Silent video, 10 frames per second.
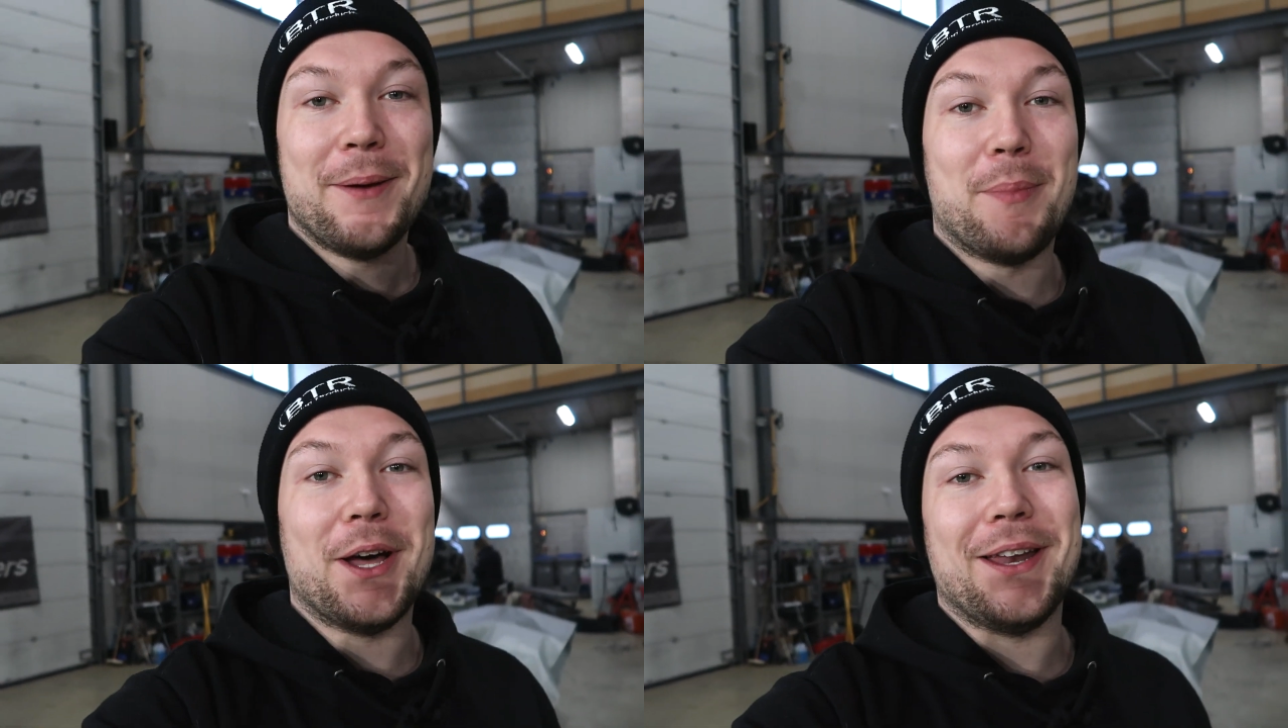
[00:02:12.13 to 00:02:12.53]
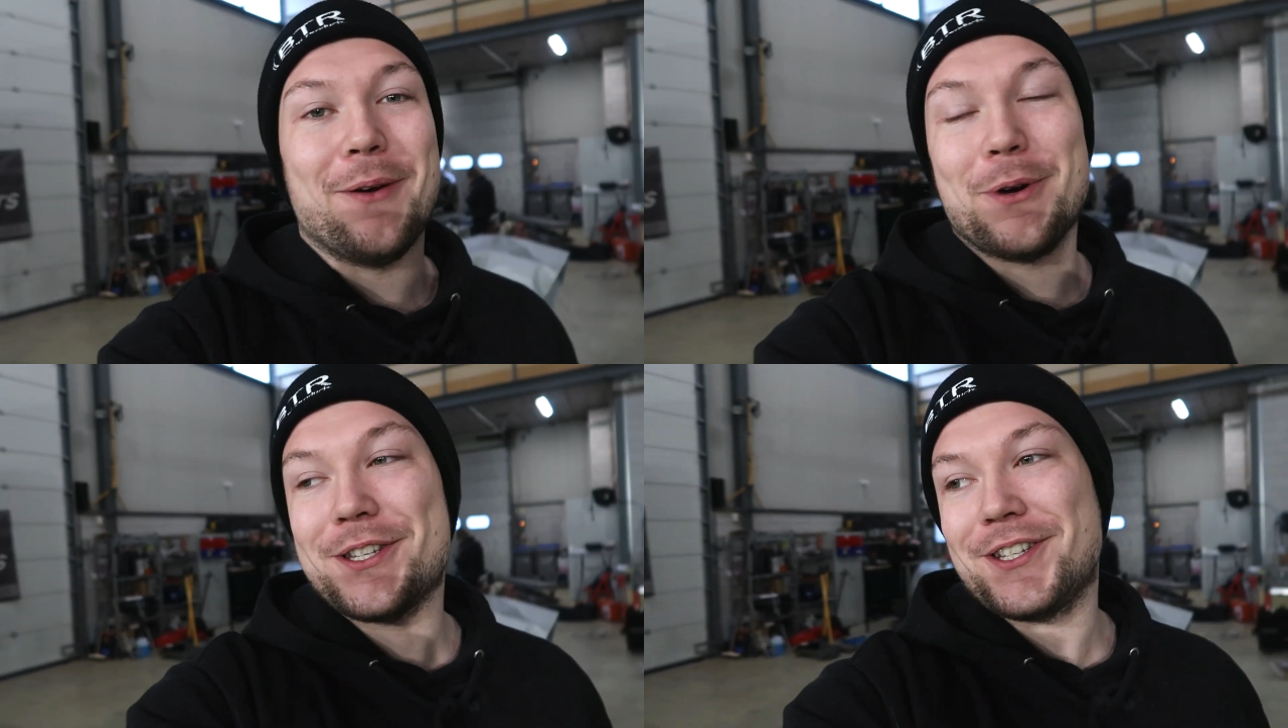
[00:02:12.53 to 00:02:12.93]
But
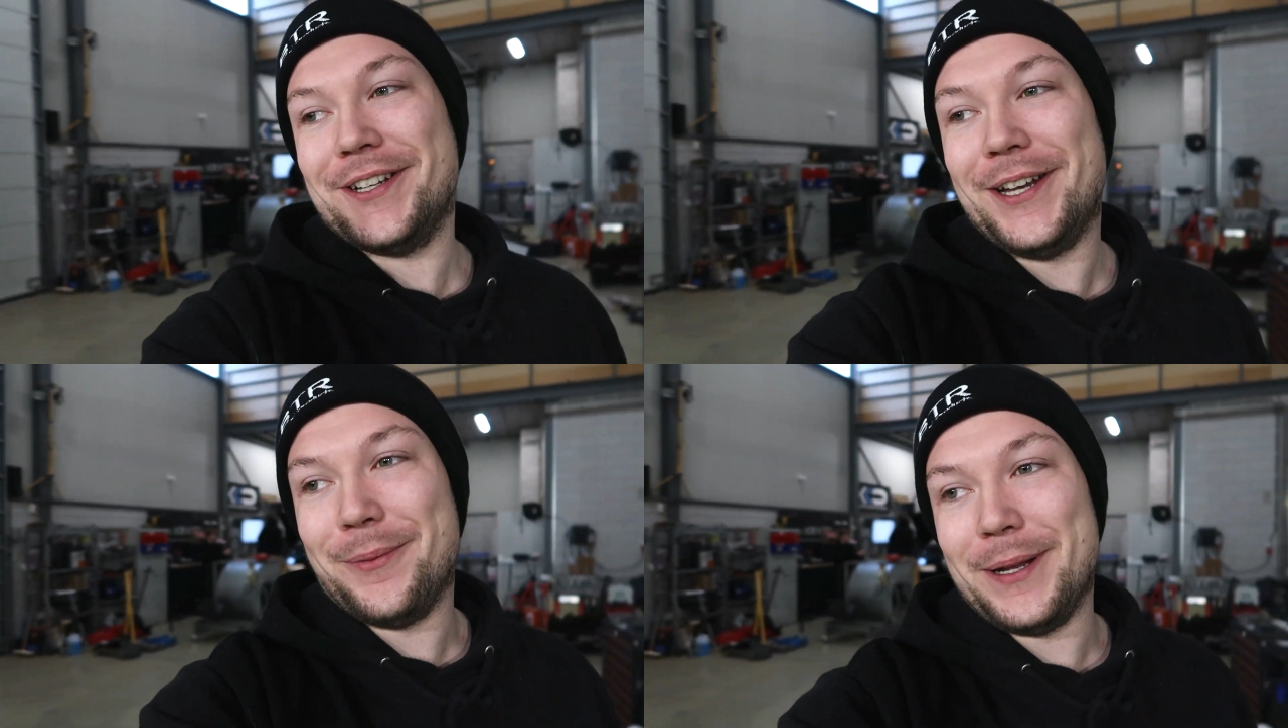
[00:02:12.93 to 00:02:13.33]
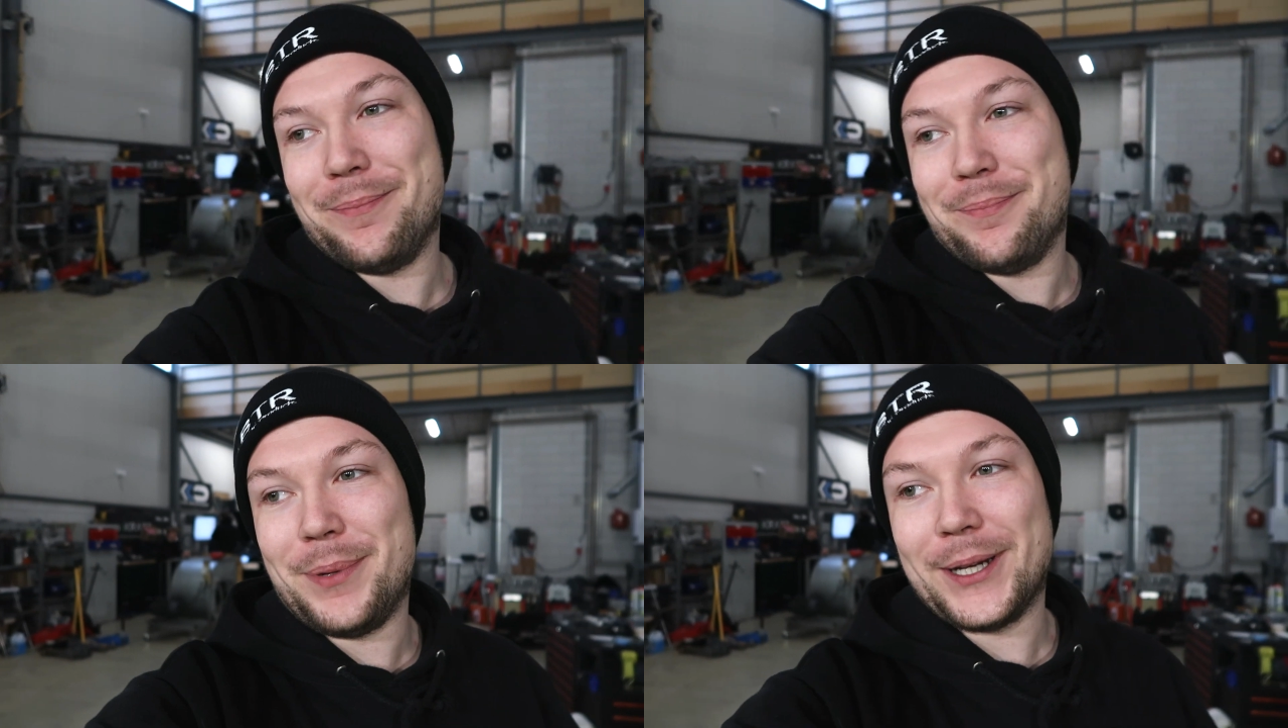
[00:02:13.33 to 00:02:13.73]
it was a little bit
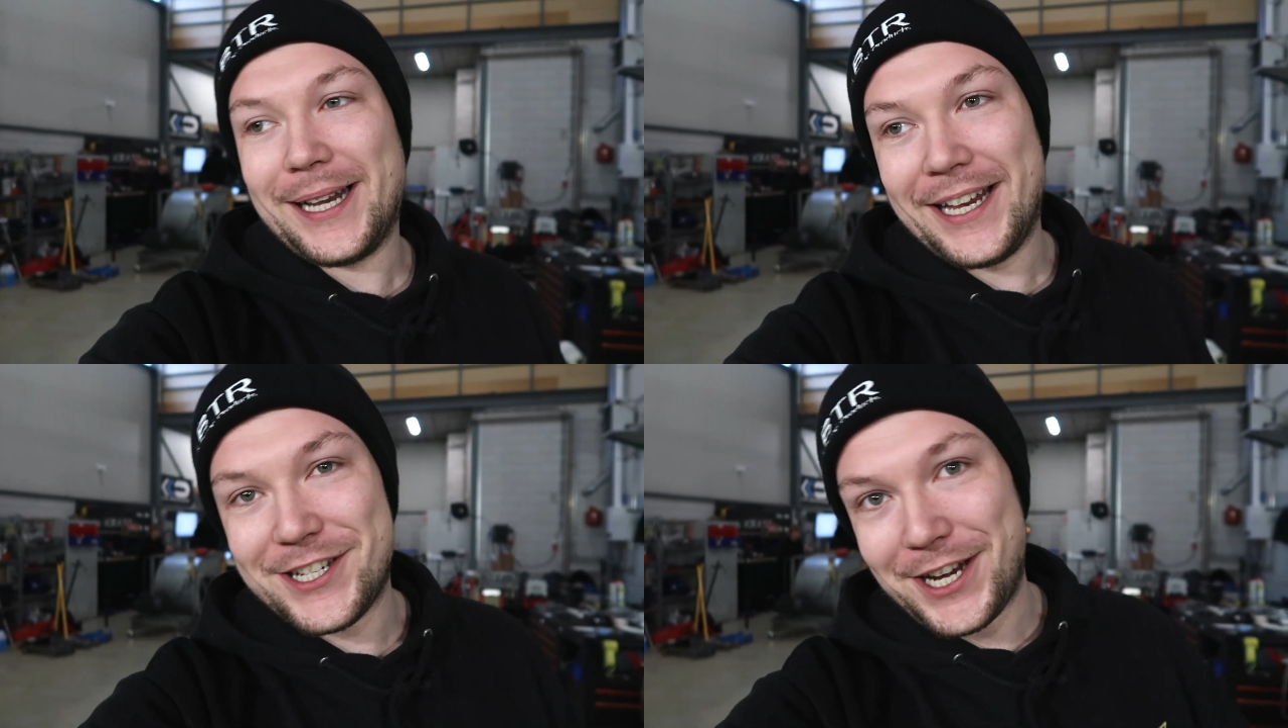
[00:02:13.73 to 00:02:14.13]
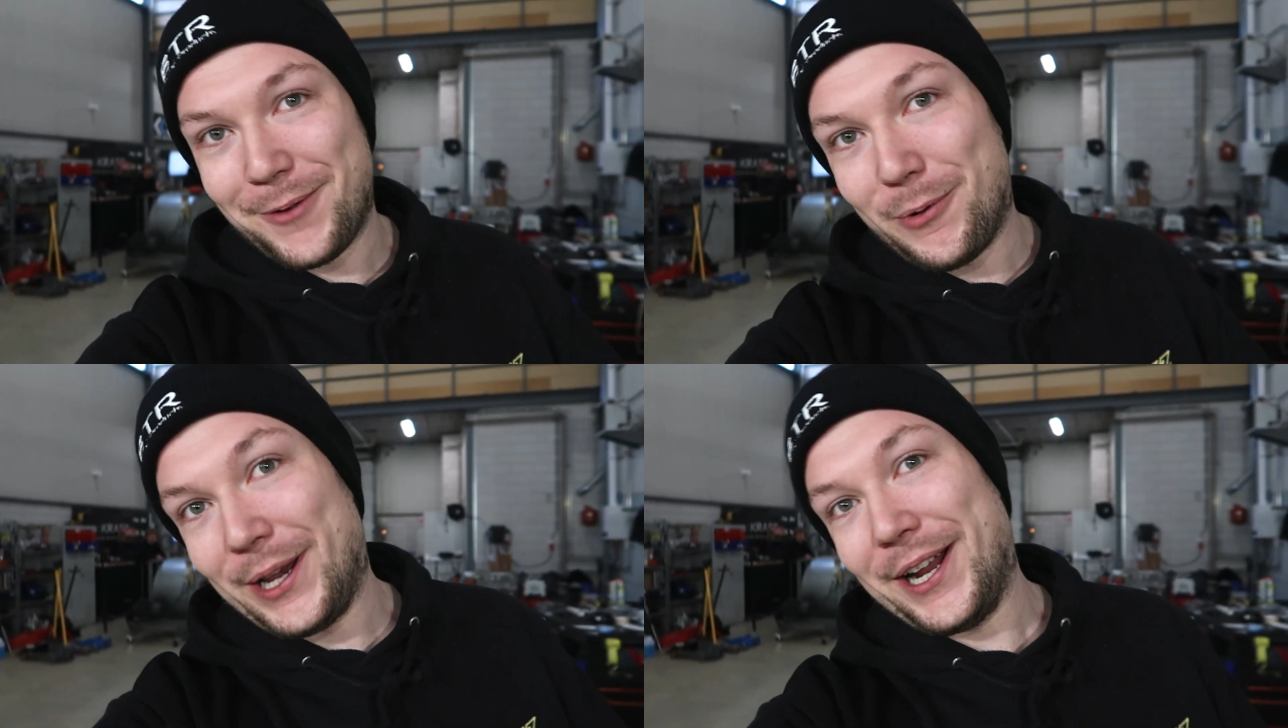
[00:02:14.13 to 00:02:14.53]
butt
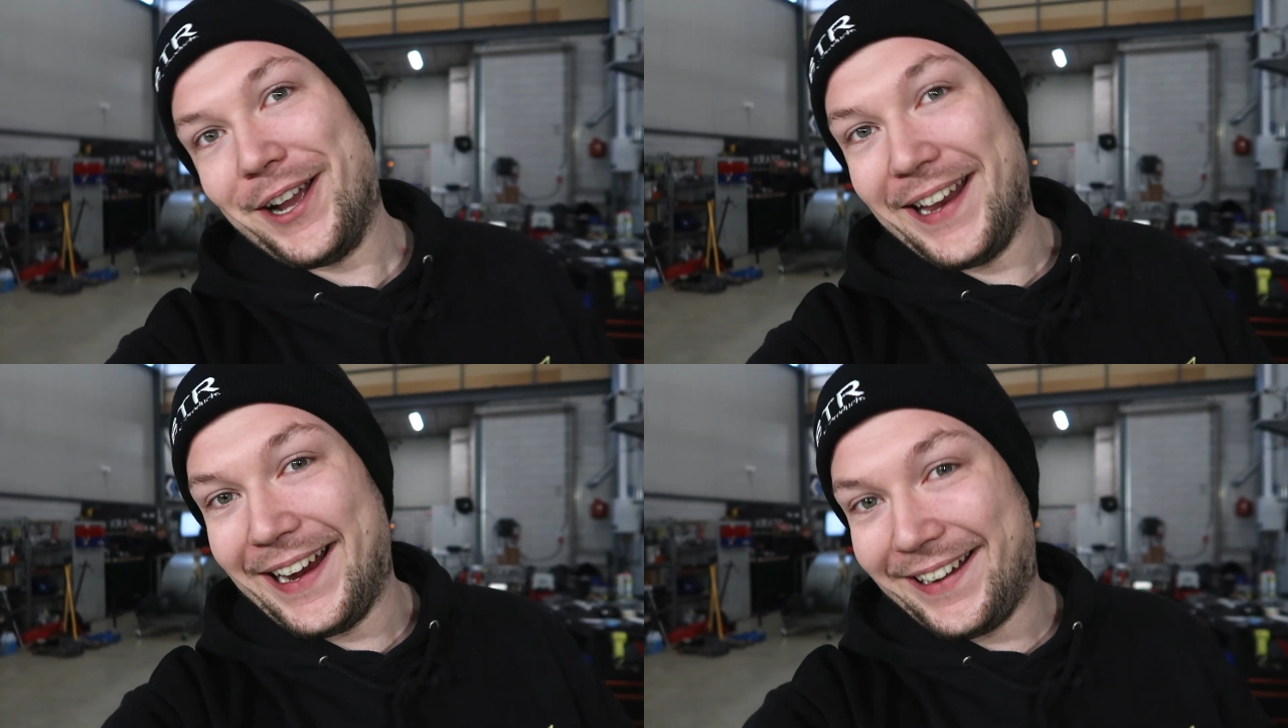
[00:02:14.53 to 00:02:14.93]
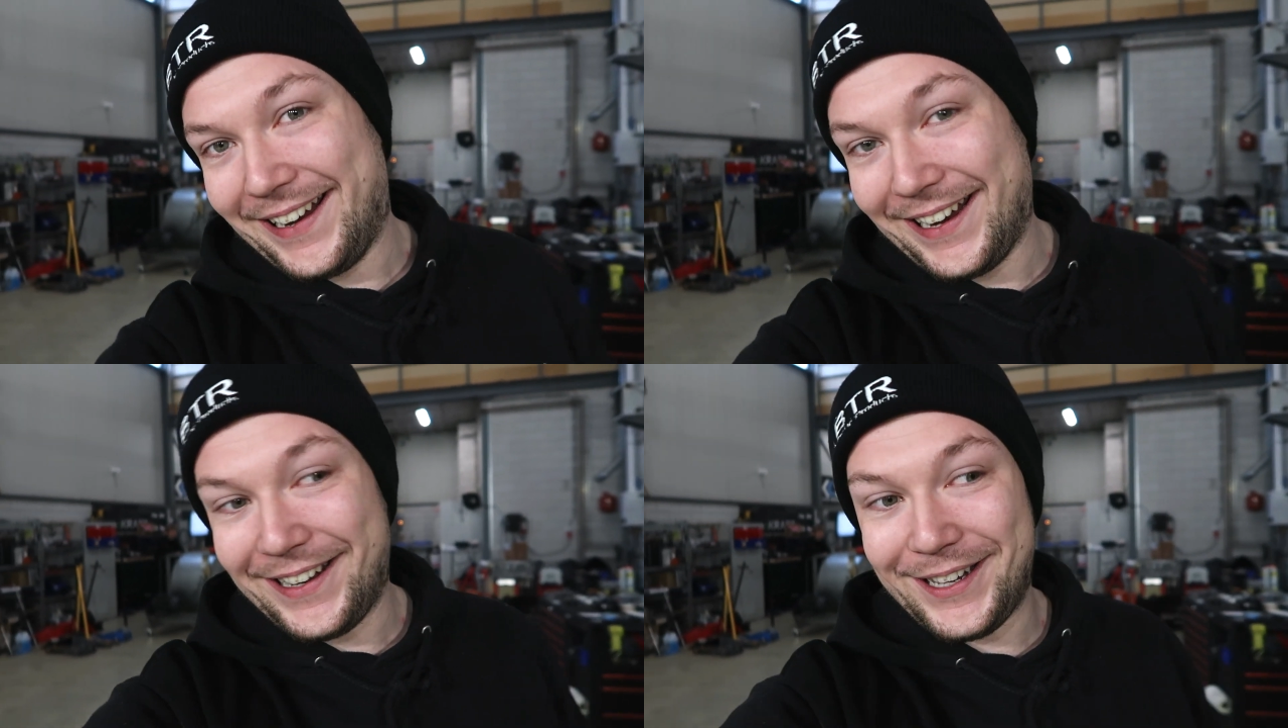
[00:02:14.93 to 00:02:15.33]
clenching when I got here
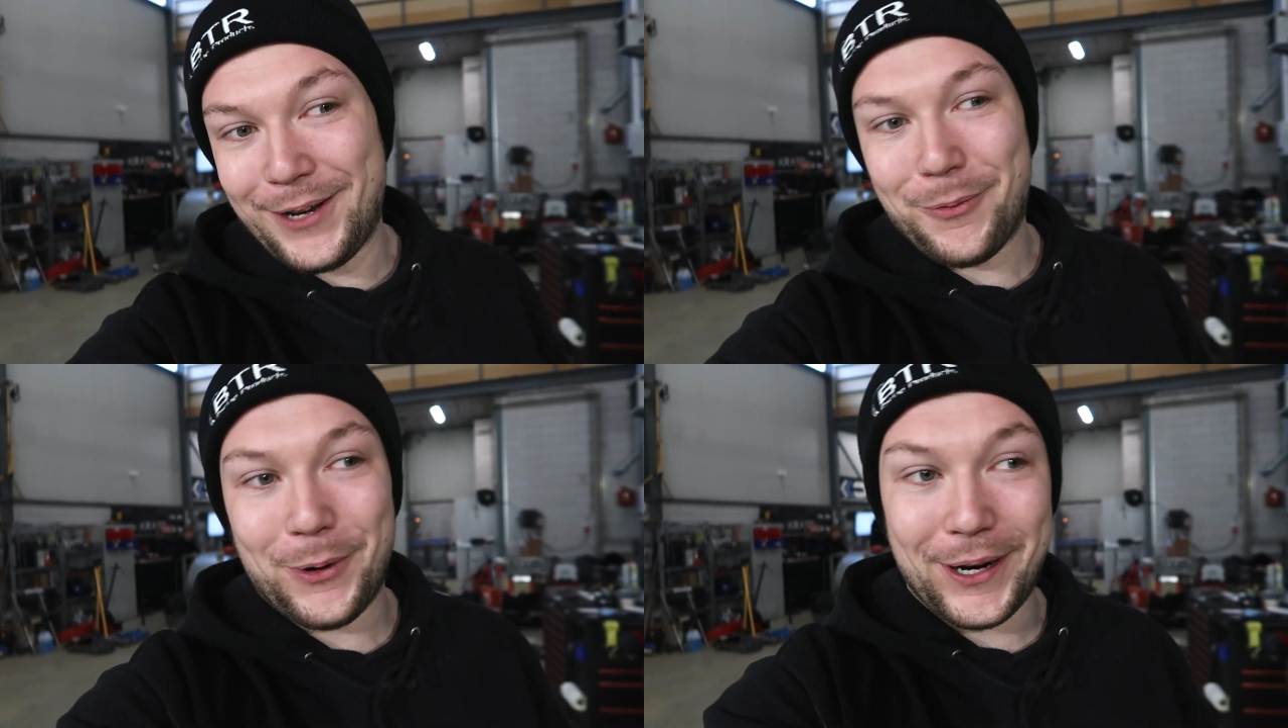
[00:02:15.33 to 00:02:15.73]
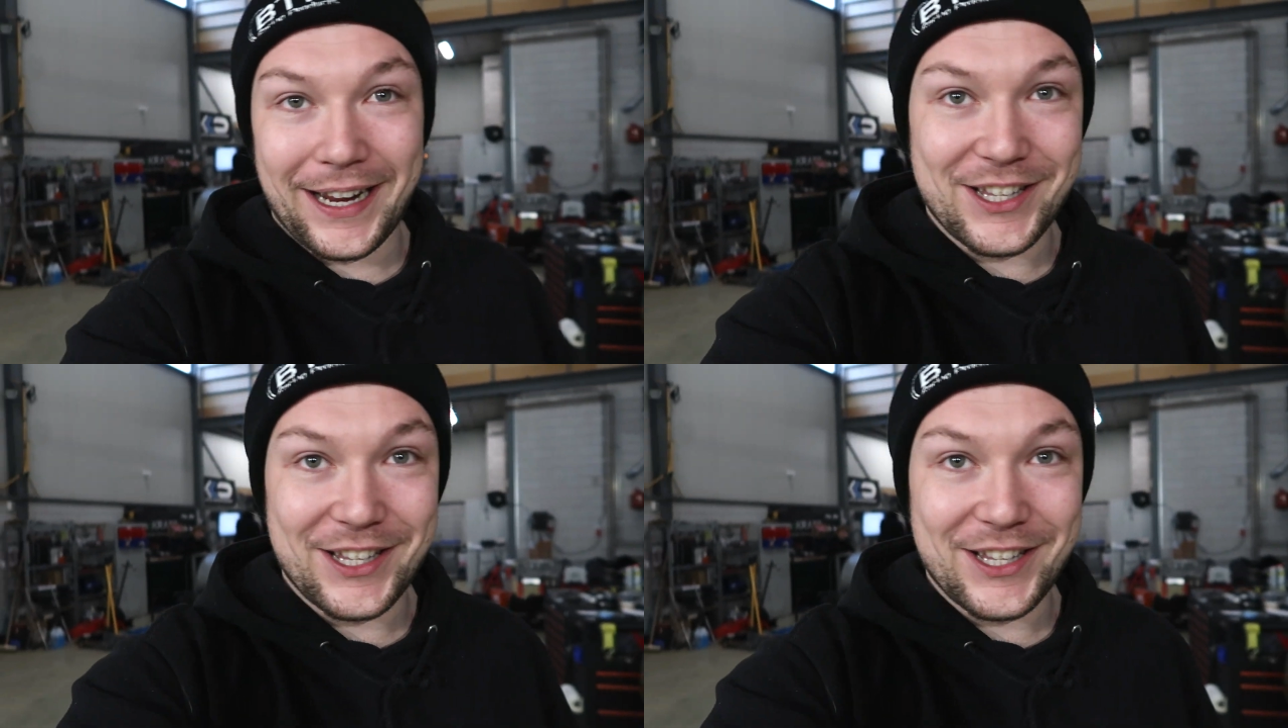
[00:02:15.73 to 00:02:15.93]
that it didn't work,